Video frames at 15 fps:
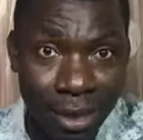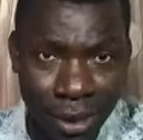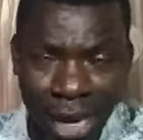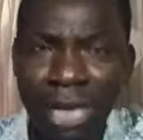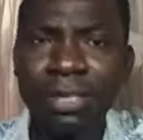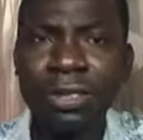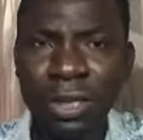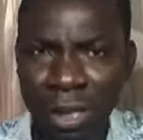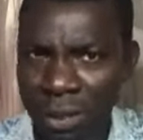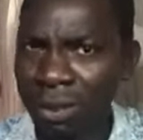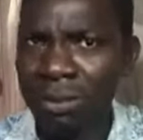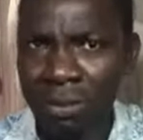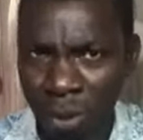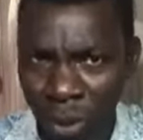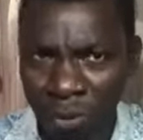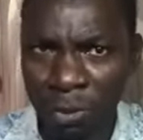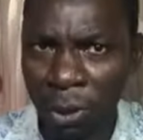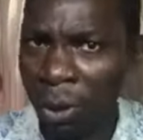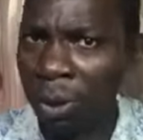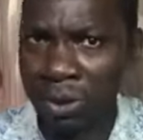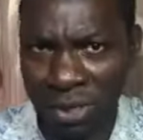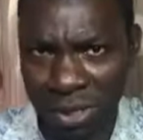and of
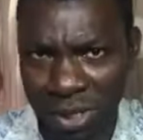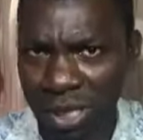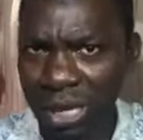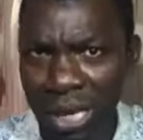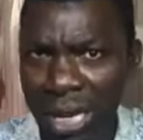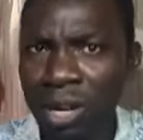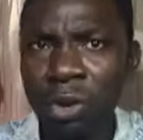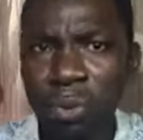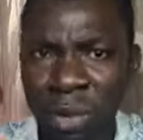course a little